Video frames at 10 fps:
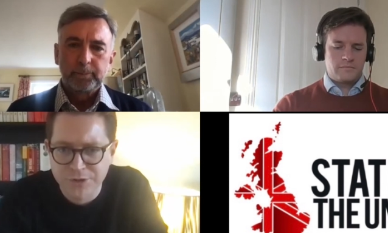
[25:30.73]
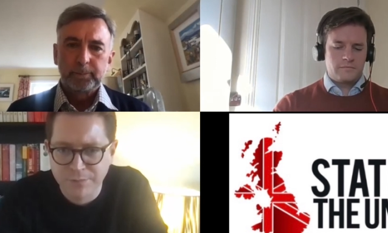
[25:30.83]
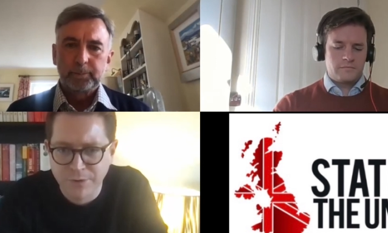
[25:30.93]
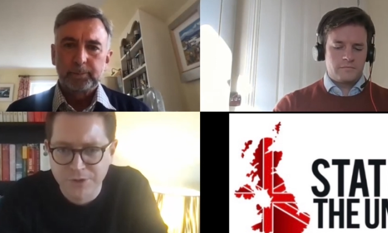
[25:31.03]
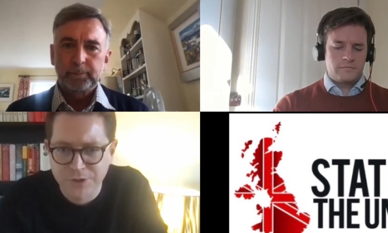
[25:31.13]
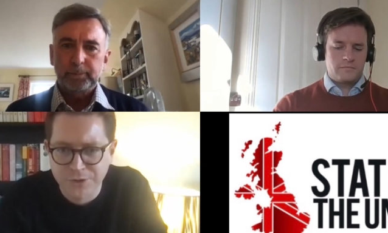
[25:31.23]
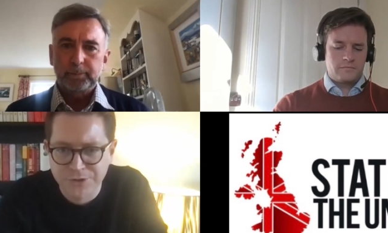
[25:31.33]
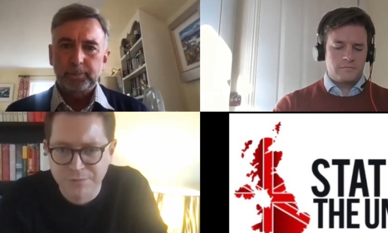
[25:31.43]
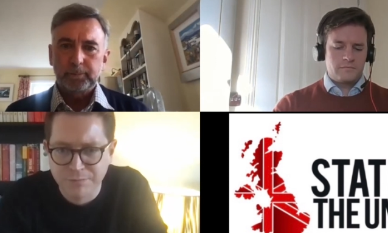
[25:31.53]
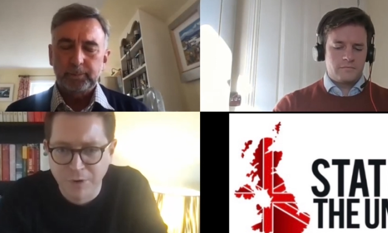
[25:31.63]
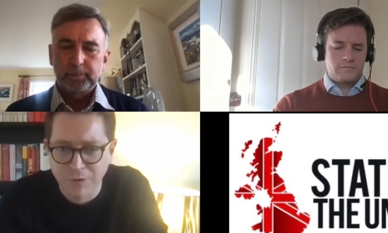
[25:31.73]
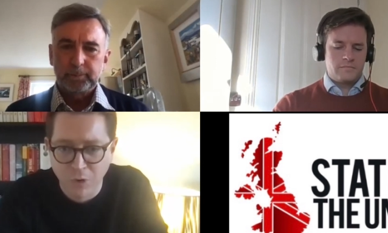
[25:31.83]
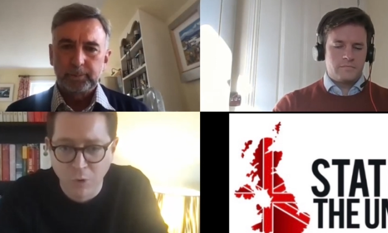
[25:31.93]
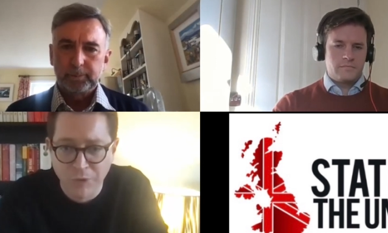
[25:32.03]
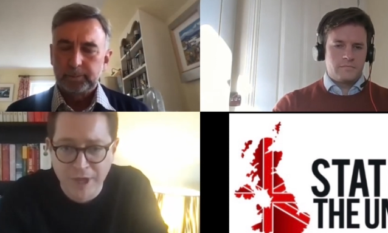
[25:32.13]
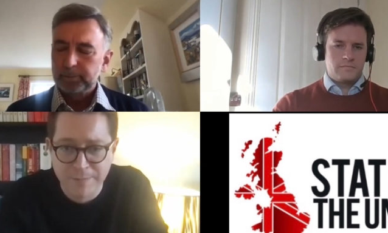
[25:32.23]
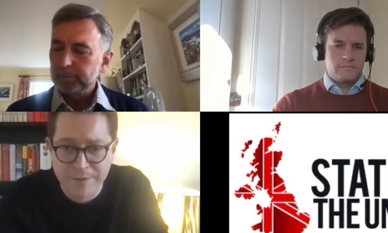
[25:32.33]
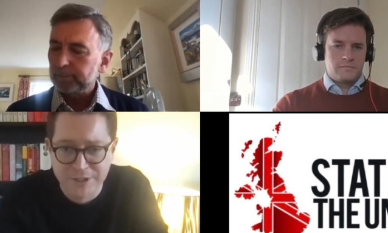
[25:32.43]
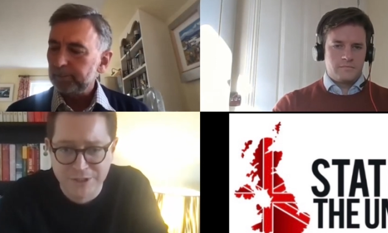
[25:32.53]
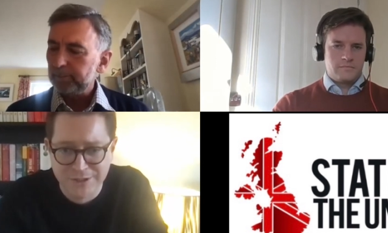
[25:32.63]
Speaker 1: and Boris Johnson both hold their
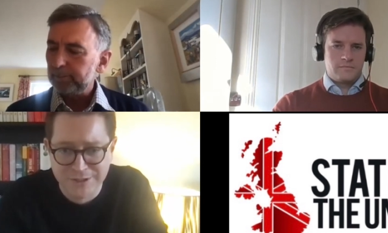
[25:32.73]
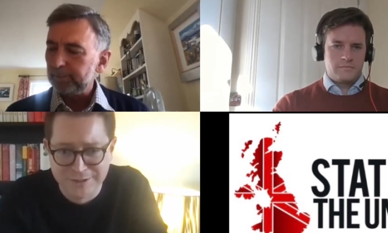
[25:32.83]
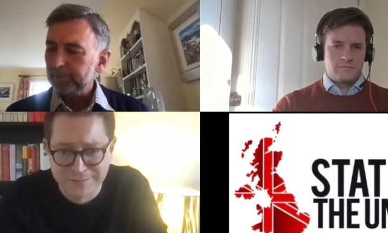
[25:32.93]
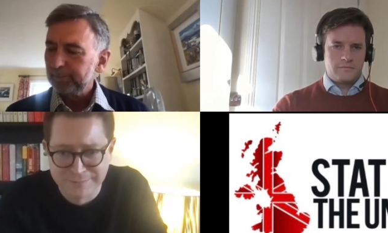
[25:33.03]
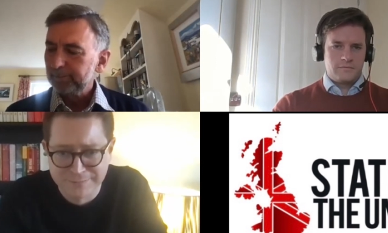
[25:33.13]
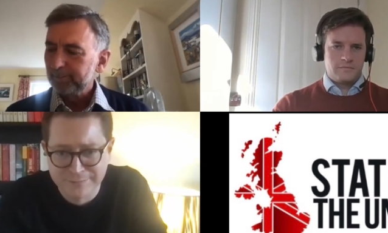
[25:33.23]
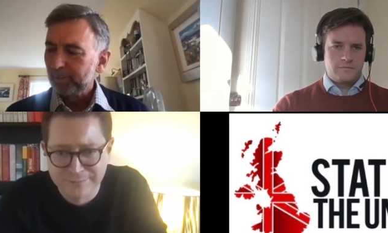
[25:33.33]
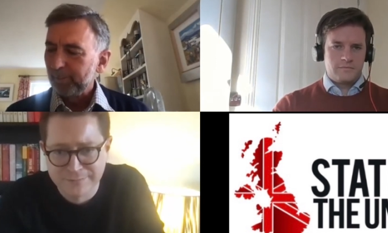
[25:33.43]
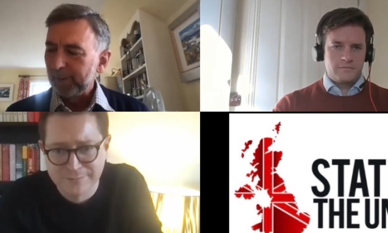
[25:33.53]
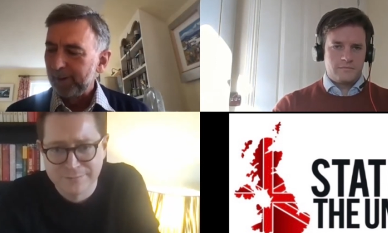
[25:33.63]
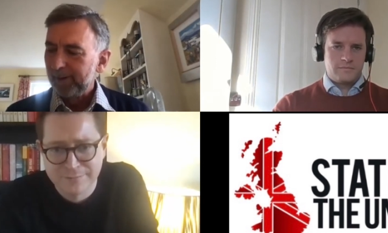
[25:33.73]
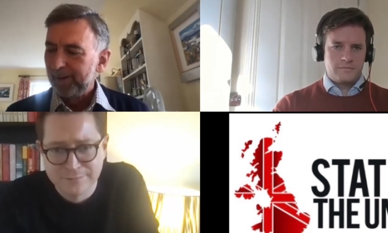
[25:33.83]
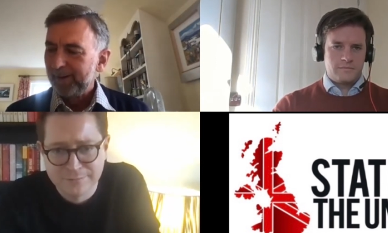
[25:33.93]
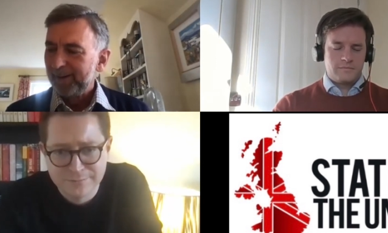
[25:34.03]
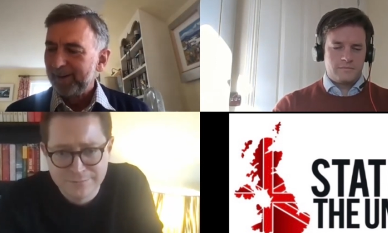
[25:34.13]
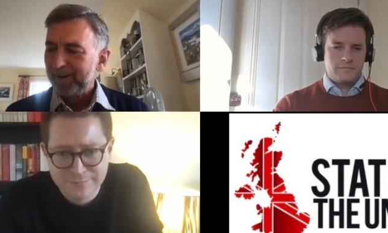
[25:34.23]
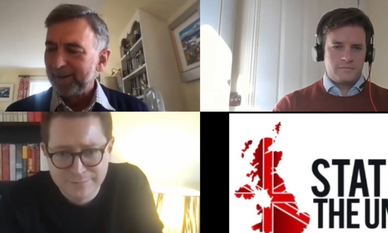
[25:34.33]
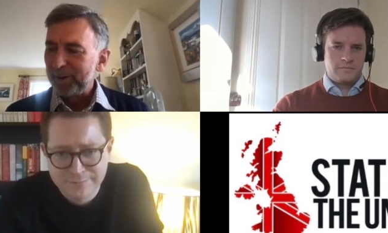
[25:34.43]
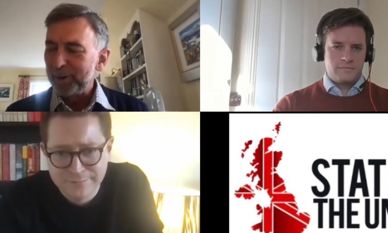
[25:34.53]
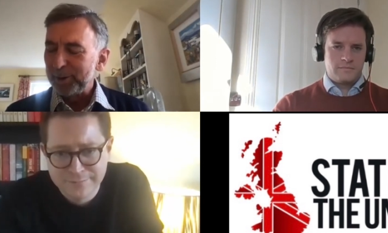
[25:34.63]
positions?
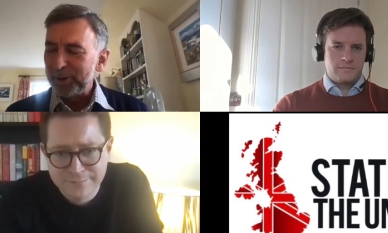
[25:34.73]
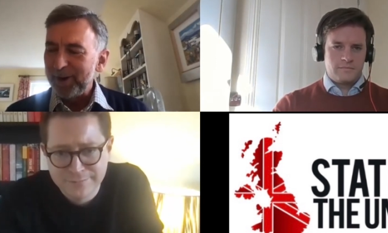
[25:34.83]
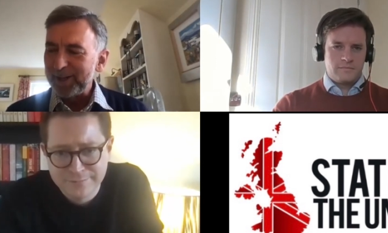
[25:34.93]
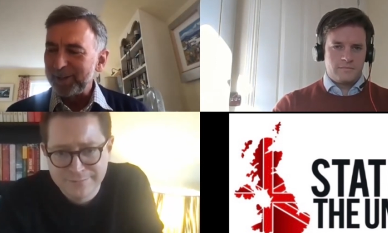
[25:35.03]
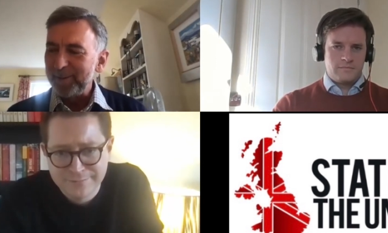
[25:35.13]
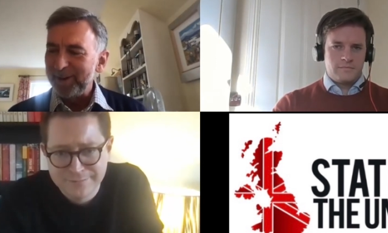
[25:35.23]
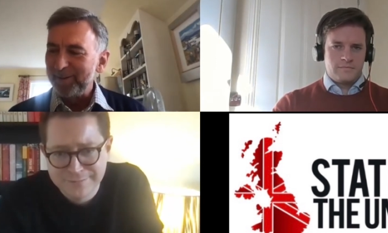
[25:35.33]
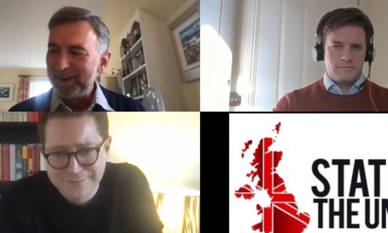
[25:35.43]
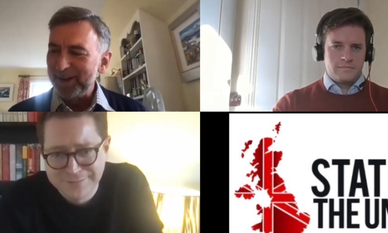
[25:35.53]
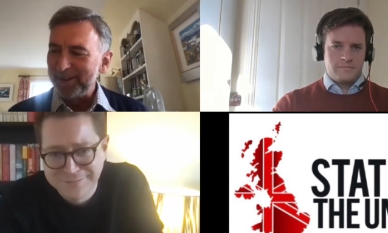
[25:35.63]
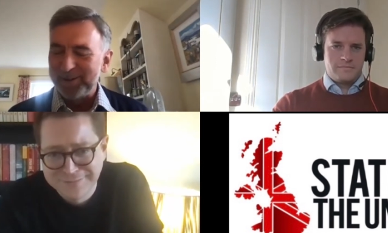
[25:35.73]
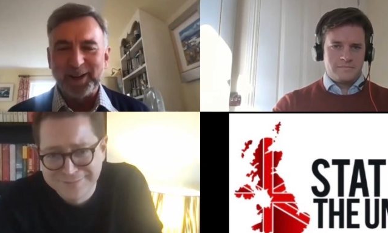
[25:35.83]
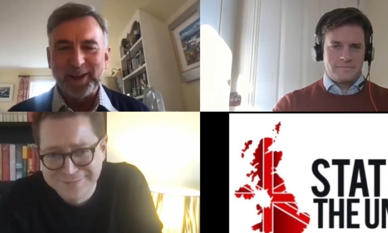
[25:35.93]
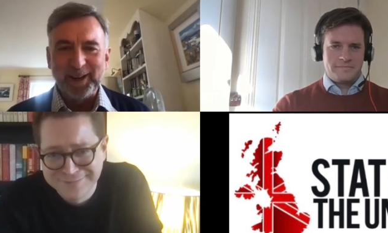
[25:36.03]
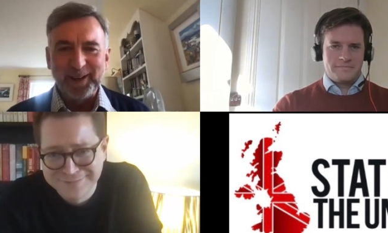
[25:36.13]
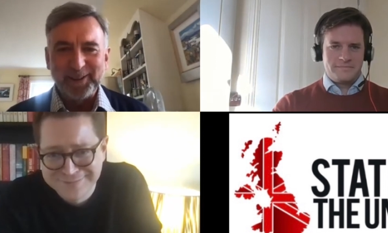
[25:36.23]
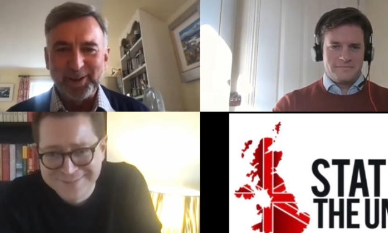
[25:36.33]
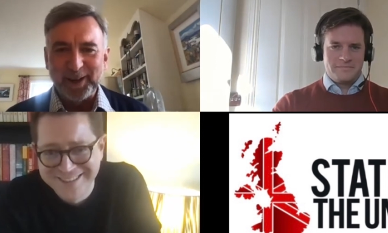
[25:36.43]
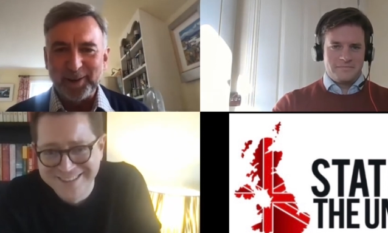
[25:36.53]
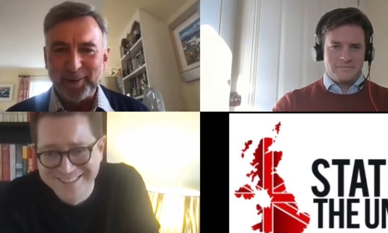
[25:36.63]
Speaker 2: Gosh, you're asking me a really tricky,
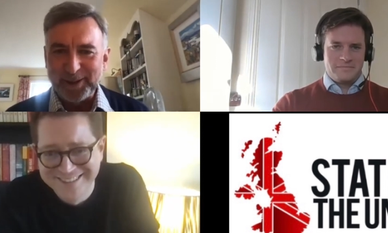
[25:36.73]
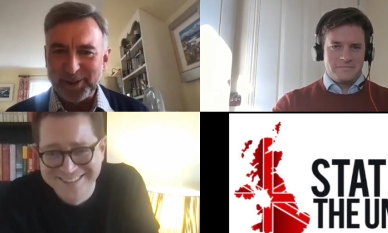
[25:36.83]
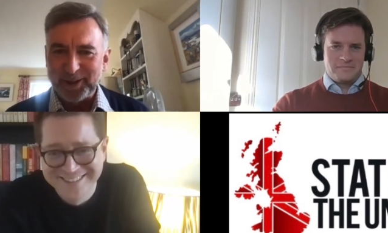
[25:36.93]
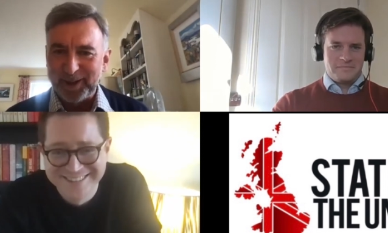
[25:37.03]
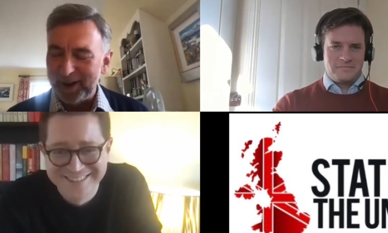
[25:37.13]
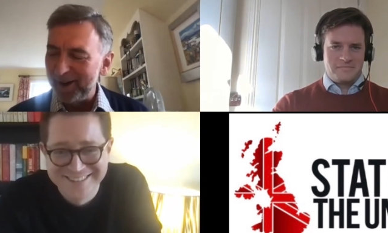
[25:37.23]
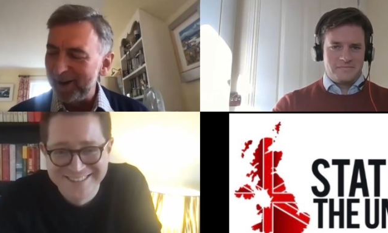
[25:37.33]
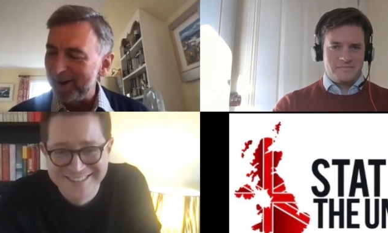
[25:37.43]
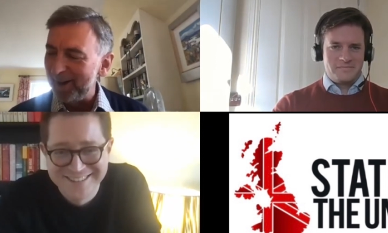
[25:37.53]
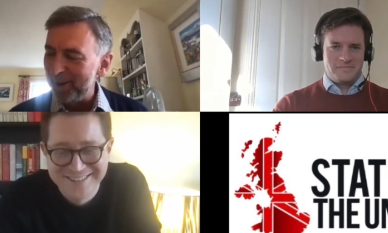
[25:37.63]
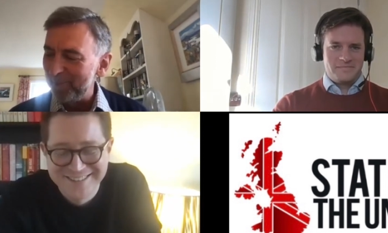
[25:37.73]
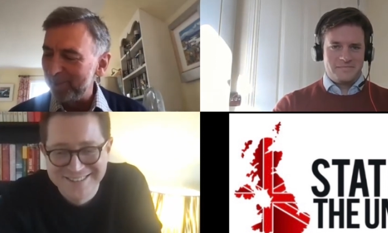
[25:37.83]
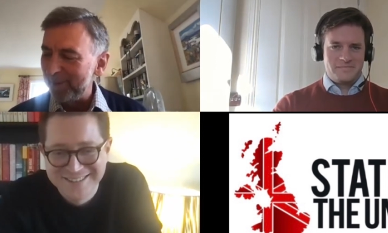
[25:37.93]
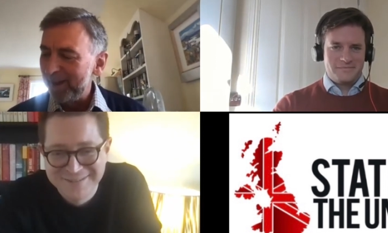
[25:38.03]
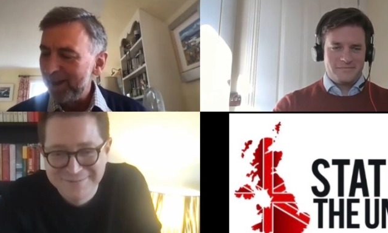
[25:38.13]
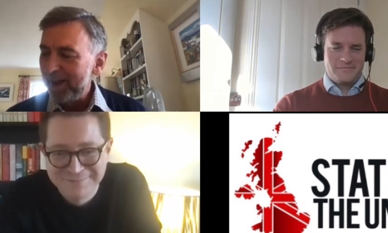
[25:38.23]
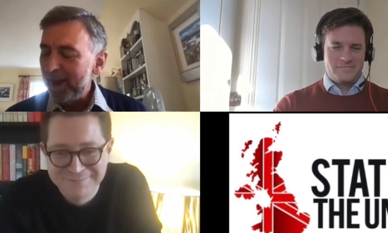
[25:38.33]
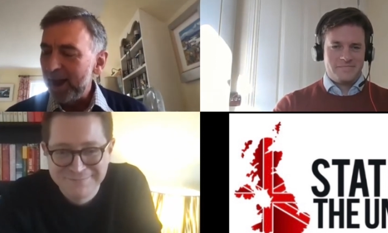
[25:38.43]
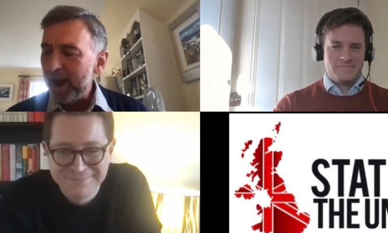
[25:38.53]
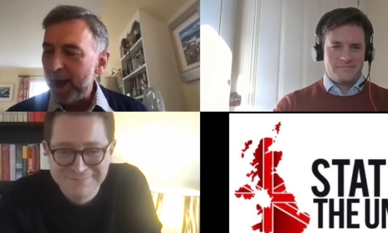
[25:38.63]
tricky question there. Um,
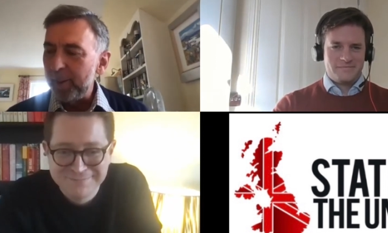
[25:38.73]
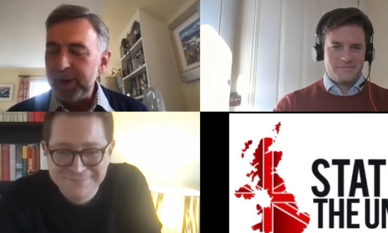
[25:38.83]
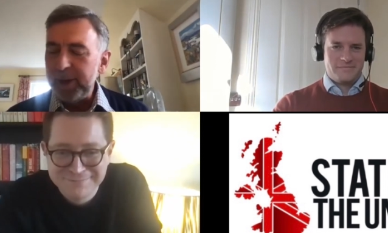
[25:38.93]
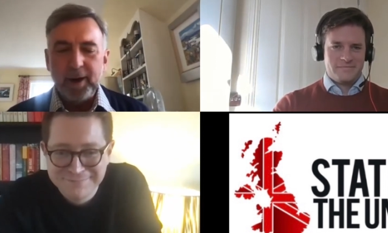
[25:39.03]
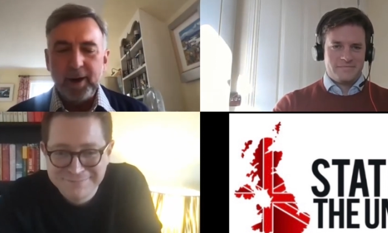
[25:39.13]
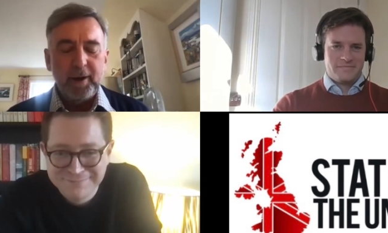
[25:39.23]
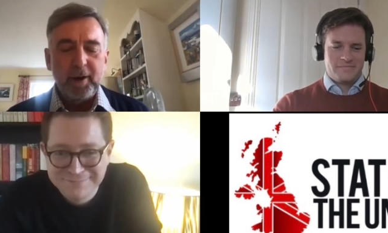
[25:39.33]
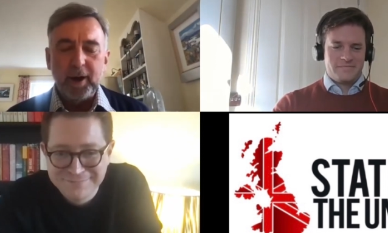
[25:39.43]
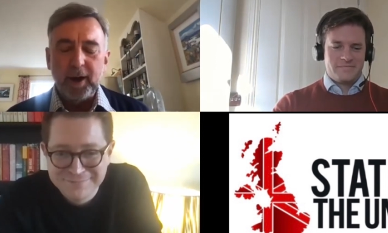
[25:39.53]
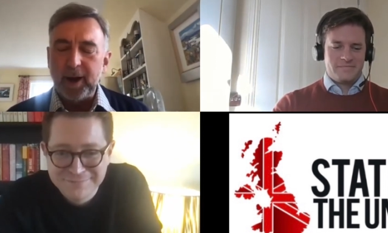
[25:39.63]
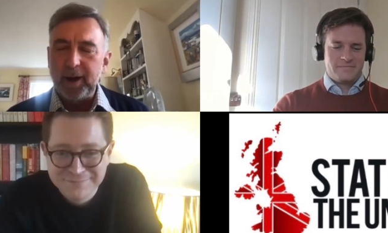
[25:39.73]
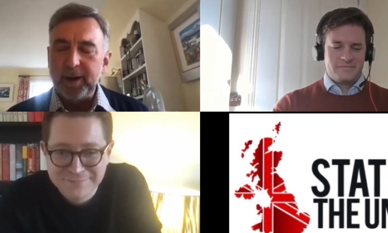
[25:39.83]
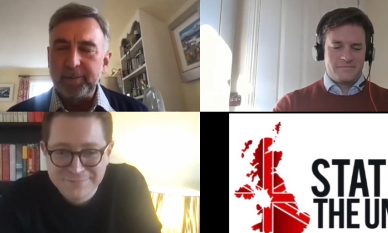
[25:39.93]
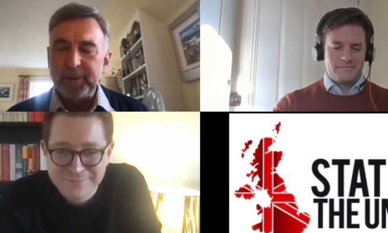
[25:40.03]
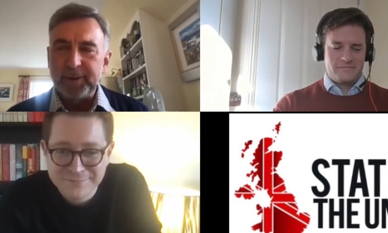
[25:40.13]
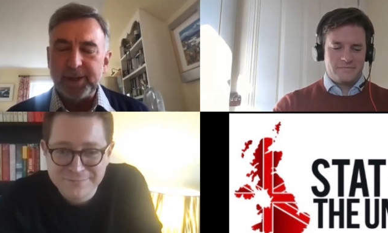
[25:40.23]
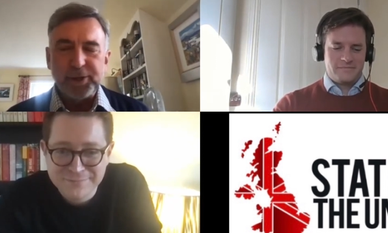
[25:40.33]
I mean, it's